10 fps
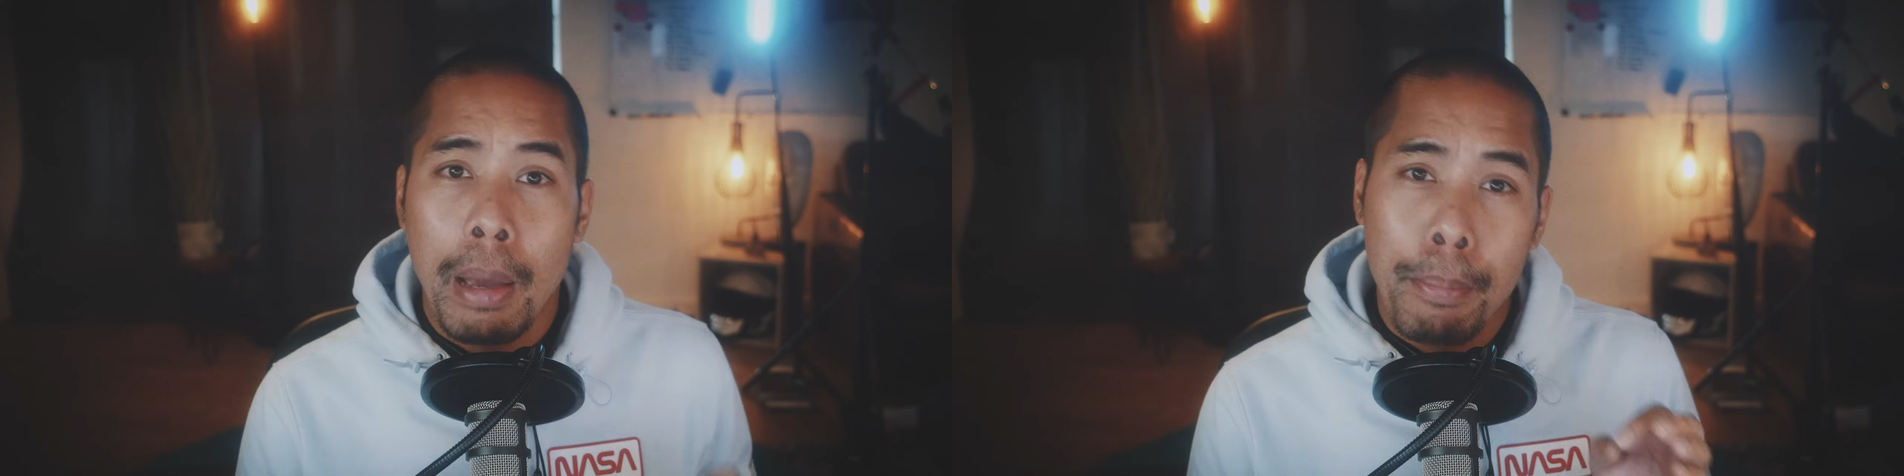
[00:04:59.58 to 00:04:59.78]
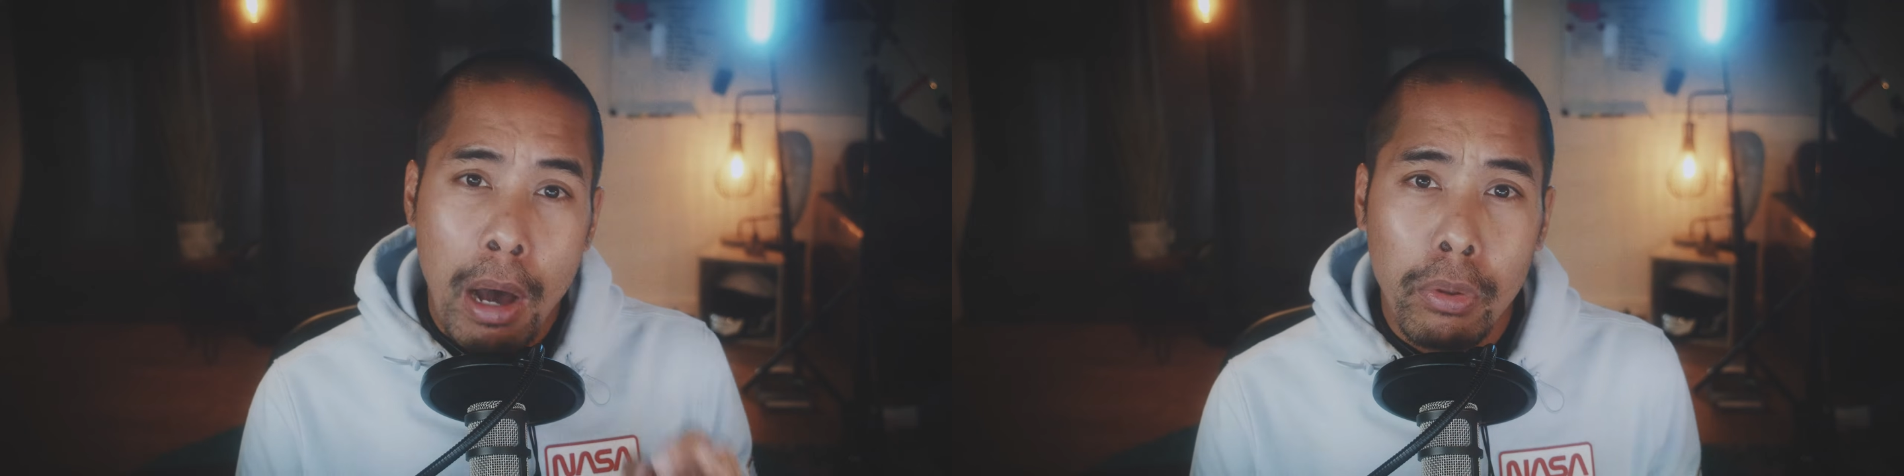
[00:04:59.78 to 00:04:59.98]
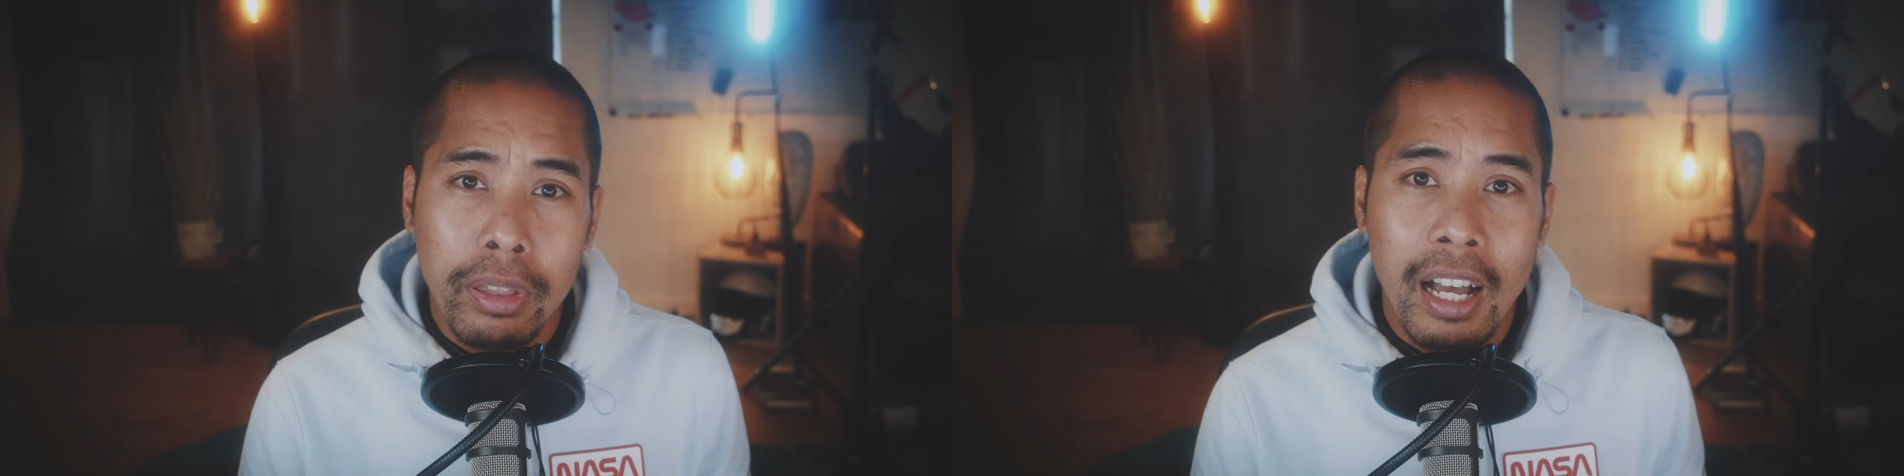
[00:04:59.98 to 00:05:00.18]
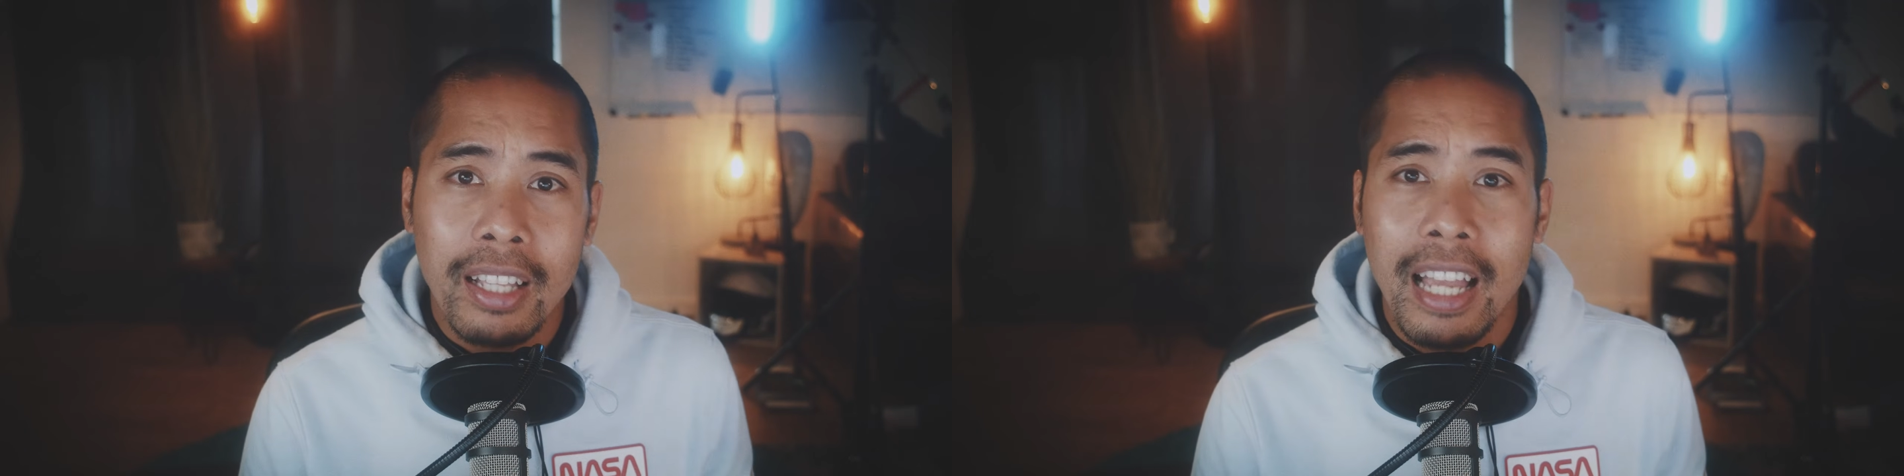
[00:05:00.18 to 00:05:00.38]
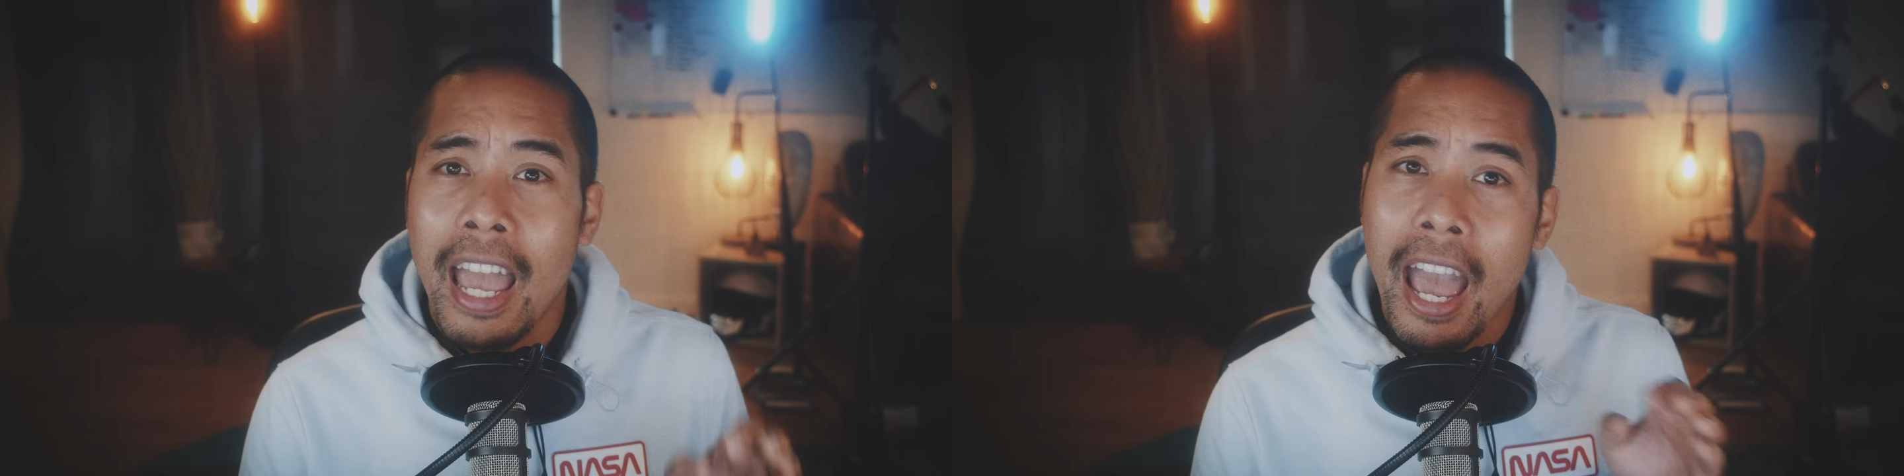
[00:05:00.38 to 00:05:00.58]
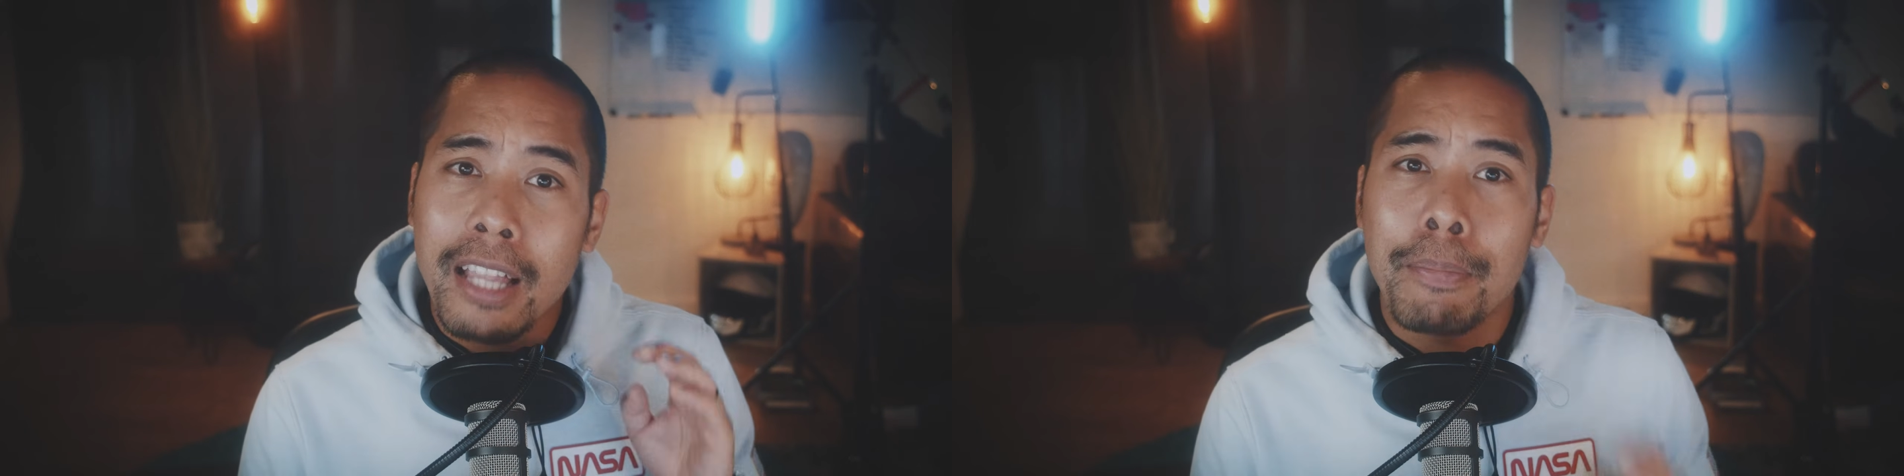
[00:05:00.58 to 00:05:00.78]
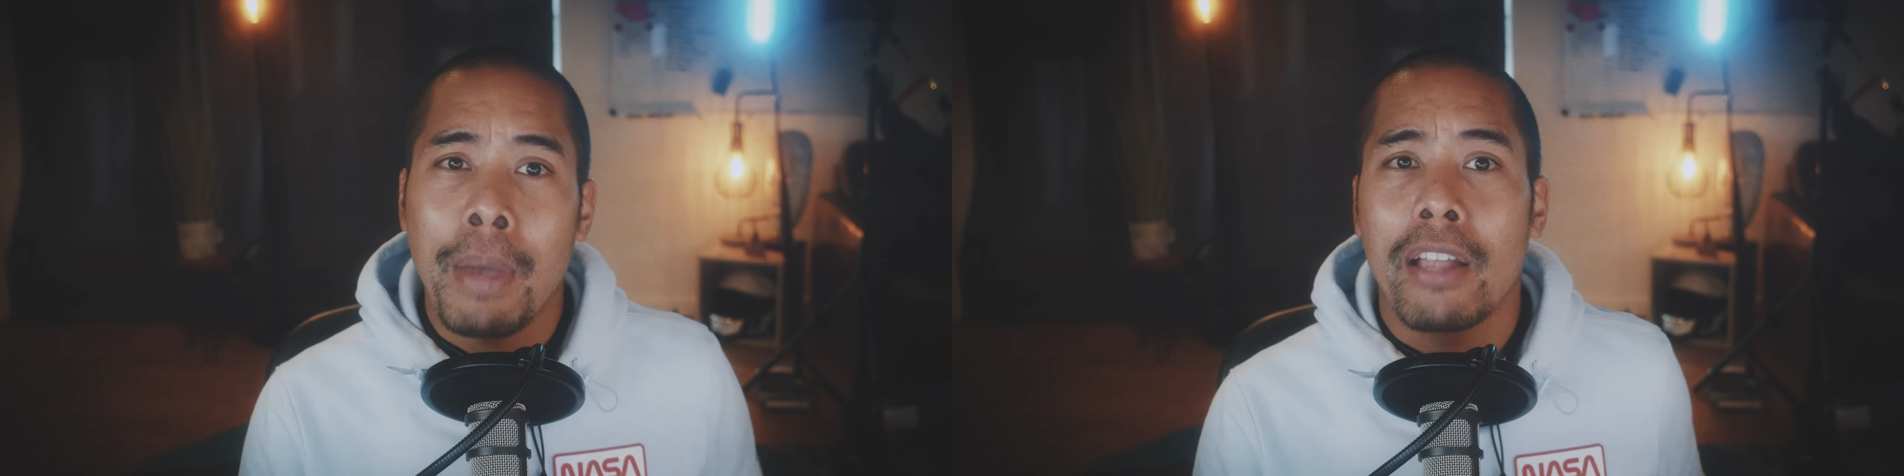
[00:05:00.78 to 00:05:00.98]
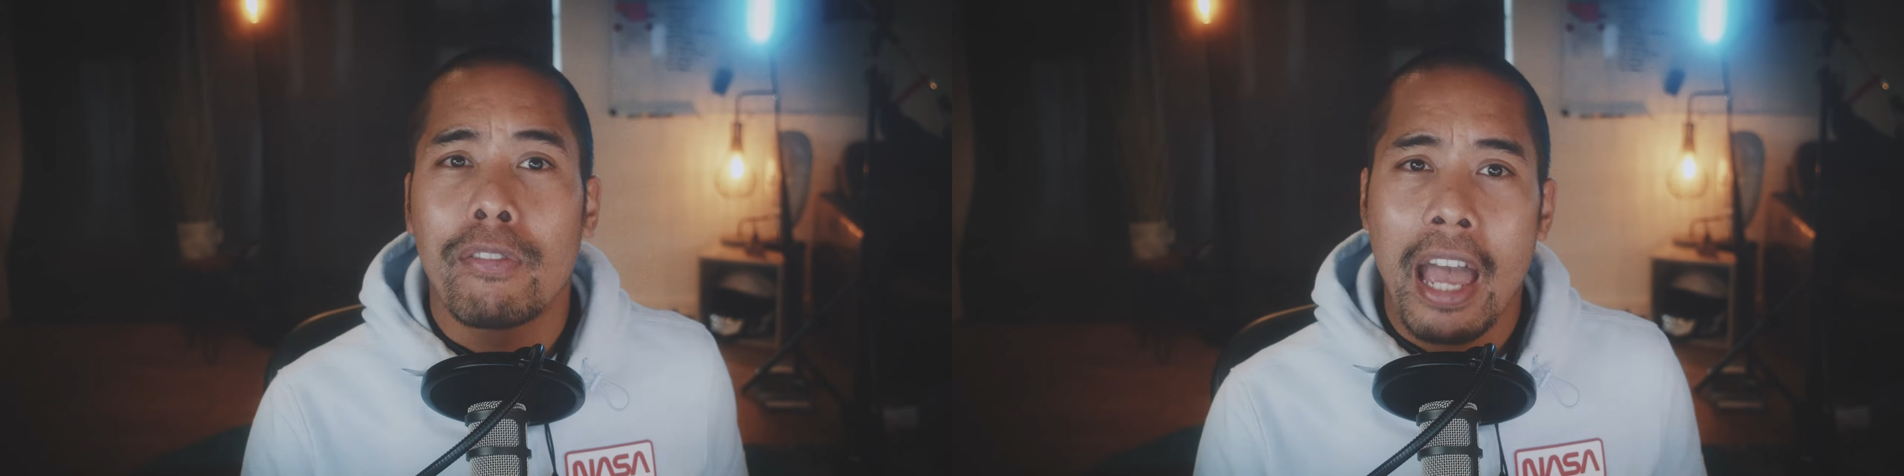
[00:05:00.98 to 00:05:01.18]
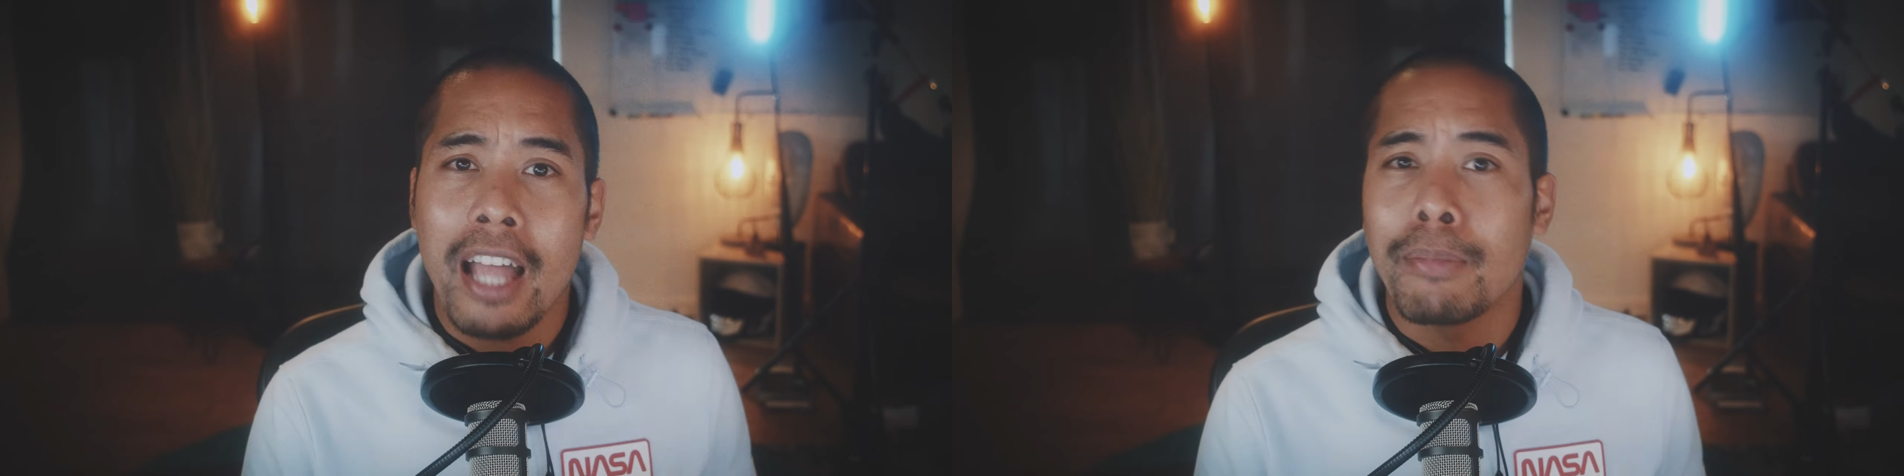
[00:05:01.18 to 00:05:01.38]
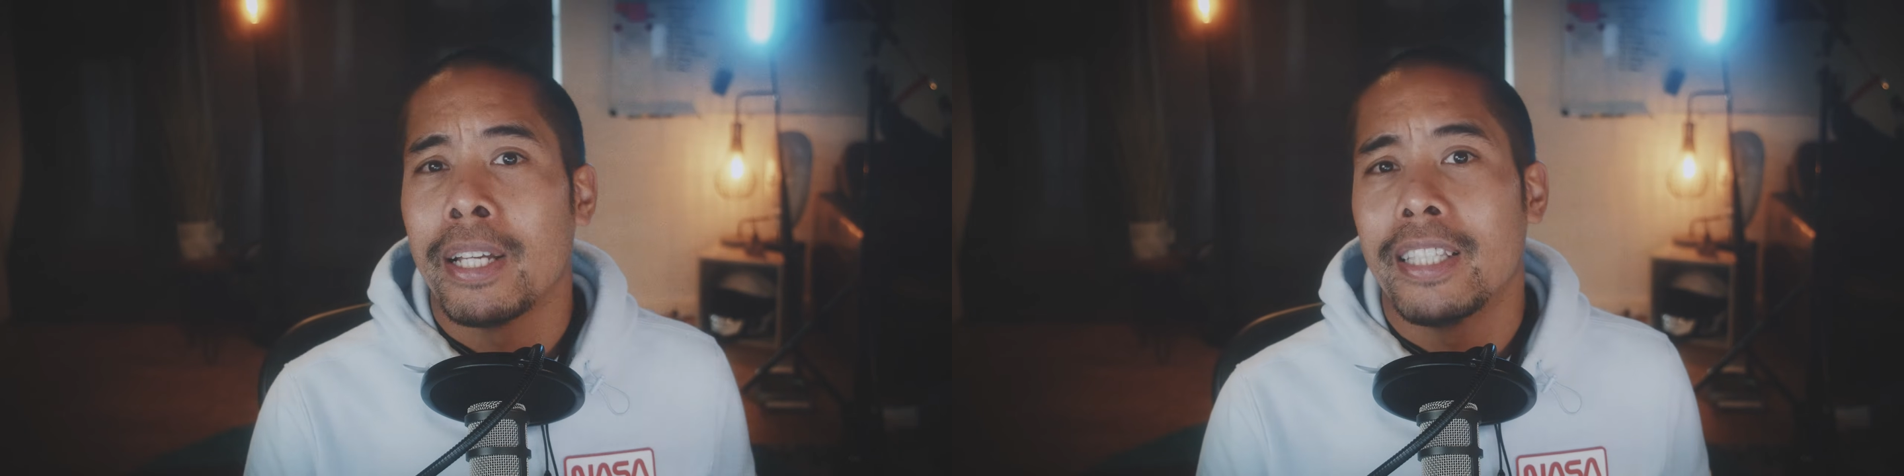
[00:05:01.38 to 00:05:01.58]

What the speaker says: My mouth guard I had made at my